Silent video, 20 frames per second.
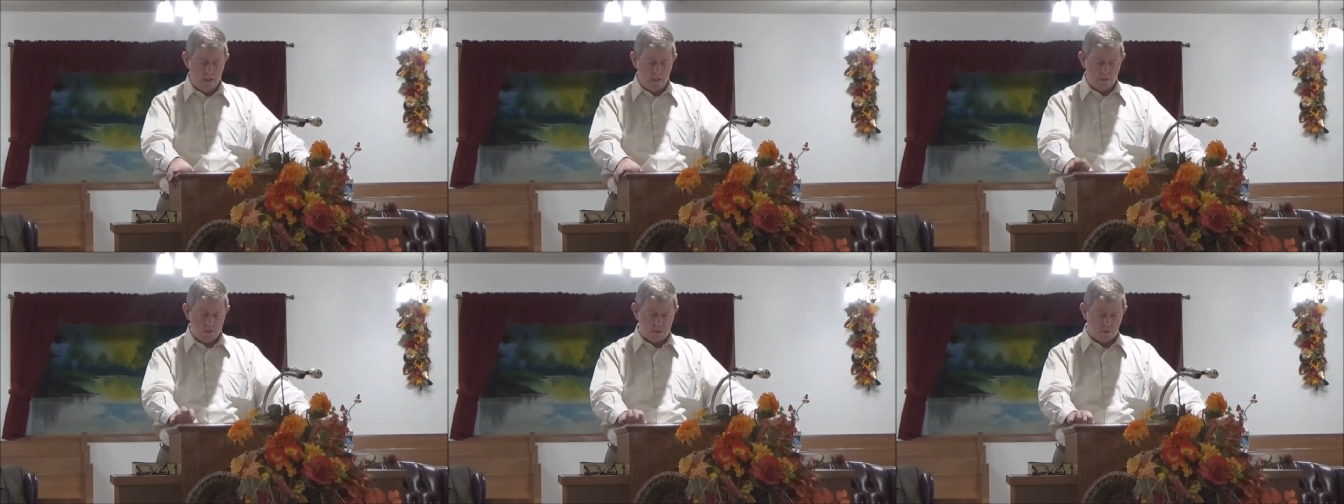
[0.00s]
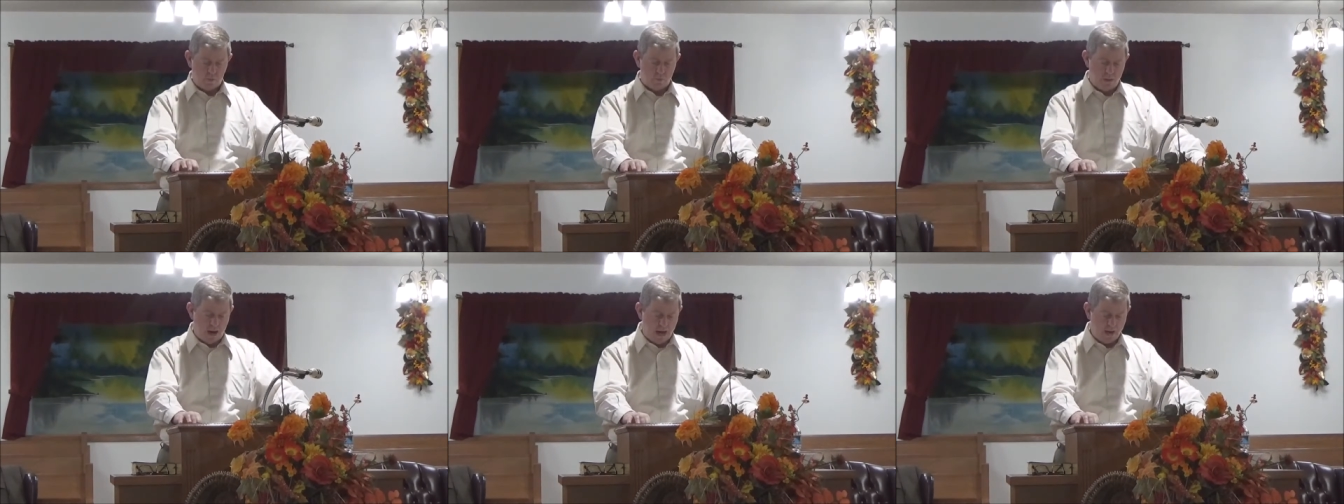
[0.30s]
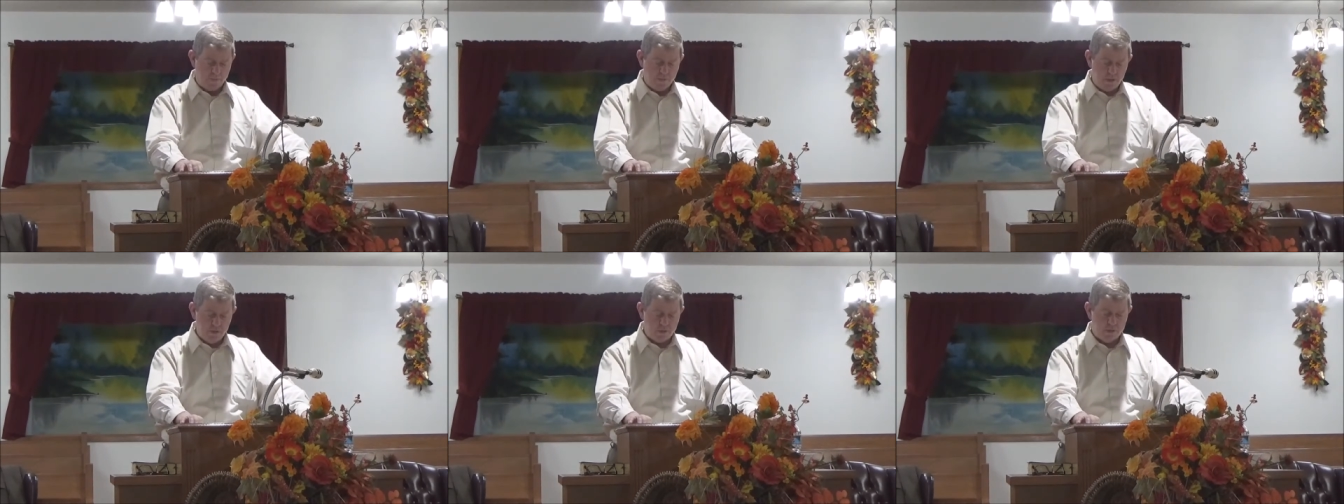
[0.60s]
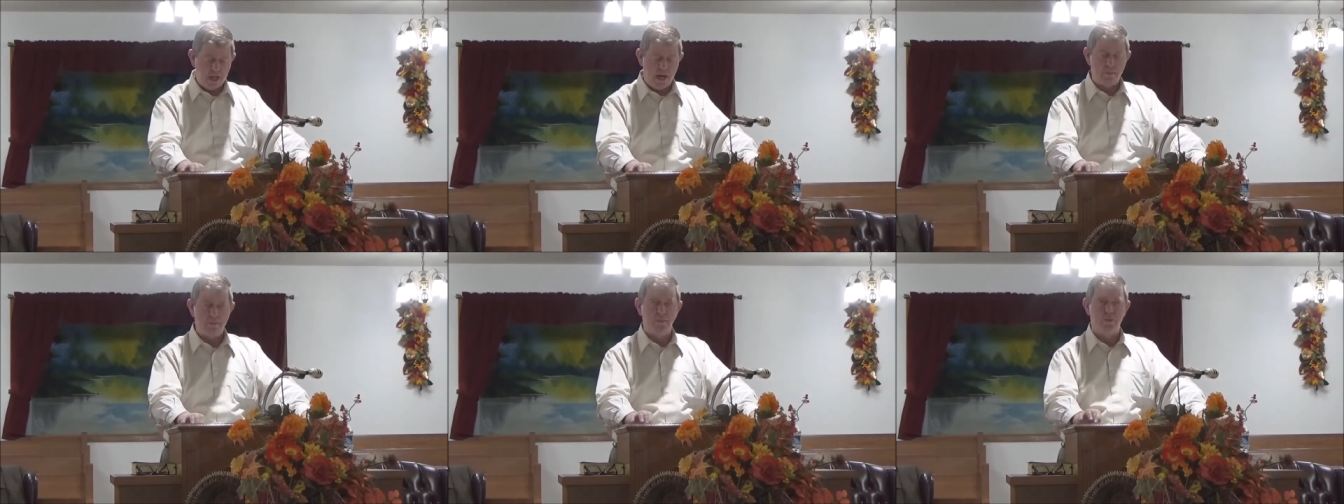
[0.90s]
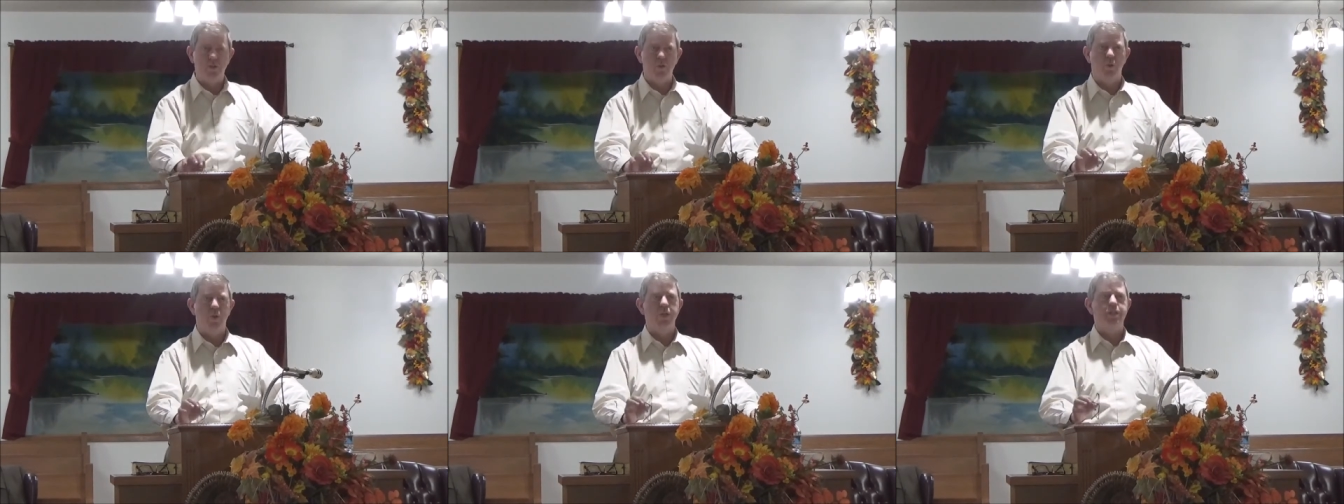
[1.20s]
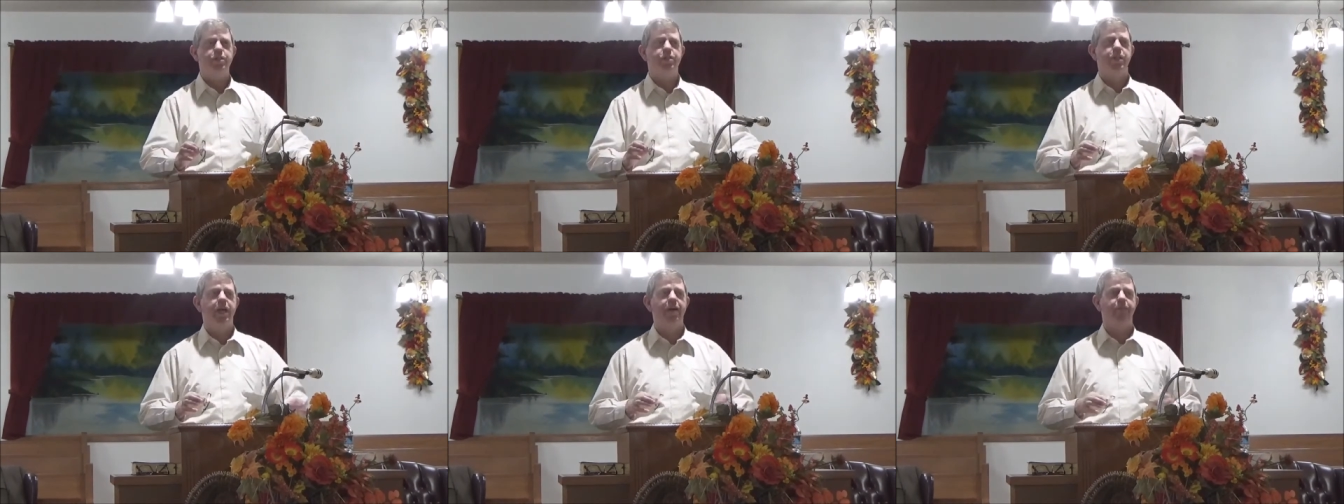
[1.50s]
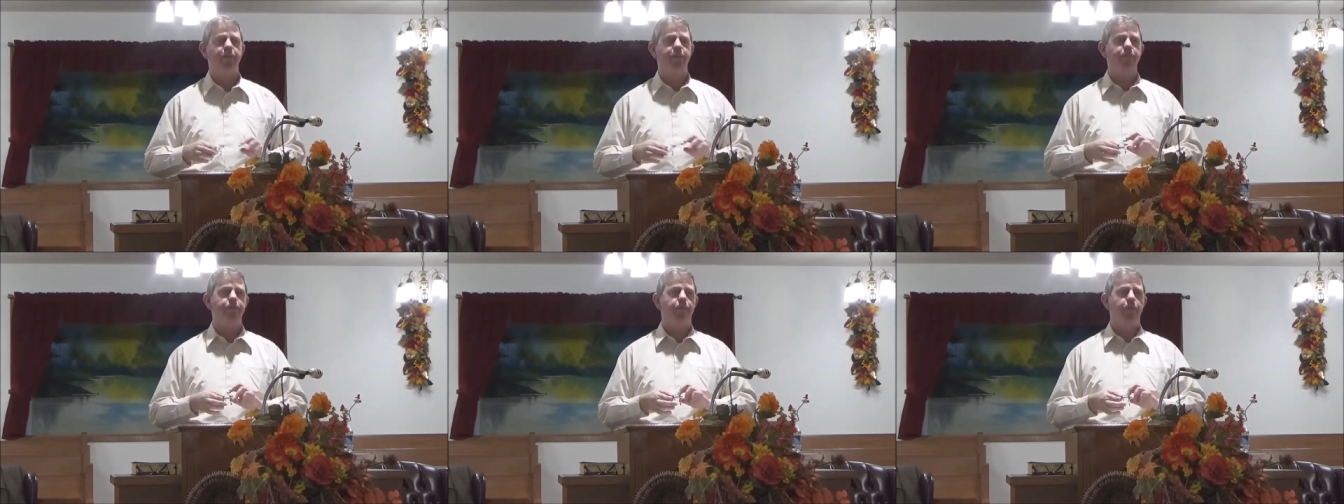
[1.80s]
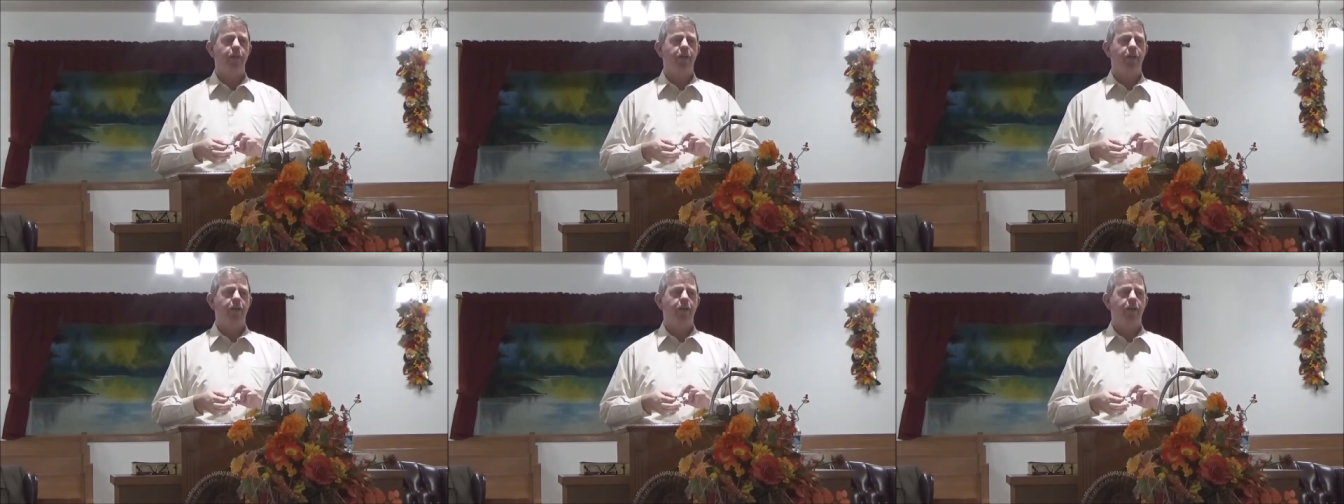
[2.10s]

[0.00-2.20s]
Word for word: So Matthew chapter 27.